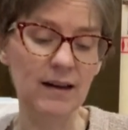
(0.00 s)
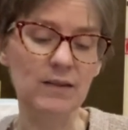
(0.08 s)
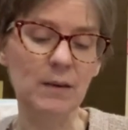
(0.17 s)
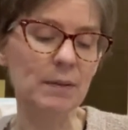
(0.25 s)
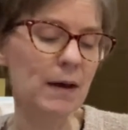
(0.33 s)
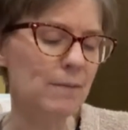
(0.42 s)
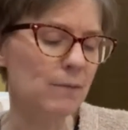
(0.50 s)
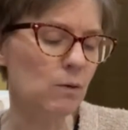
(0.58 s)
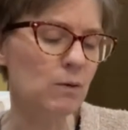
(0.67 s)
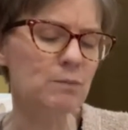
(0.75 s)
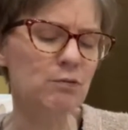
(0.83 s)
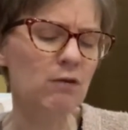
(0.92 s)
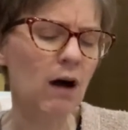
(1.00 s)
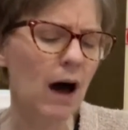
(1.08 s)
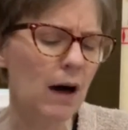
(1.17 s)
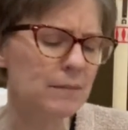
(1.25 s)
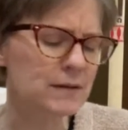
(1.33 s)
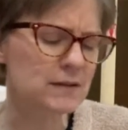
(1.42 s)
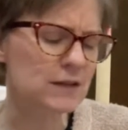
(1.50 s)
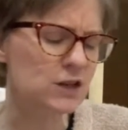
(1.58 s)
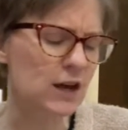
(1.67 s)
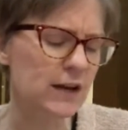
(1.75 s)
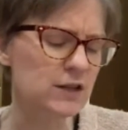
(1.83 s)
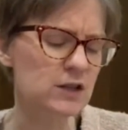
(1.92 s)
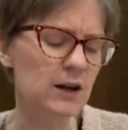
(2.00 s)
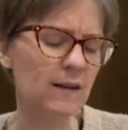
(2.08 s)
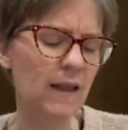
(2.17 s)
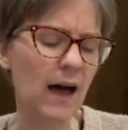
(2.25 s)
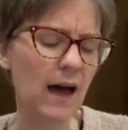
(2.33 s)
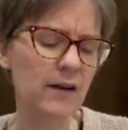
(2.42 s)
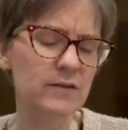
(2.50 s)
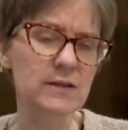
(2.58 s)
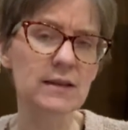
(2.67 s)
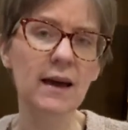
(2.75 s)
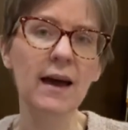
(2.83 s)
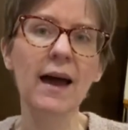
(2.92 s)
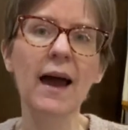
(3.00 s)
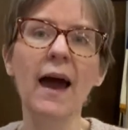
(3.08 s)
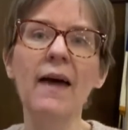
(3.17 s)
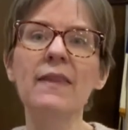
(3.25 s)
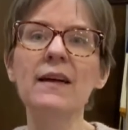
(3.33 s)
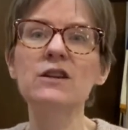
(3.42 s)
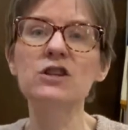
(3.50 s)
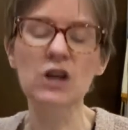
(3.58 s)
The people would promise to change their lives, and then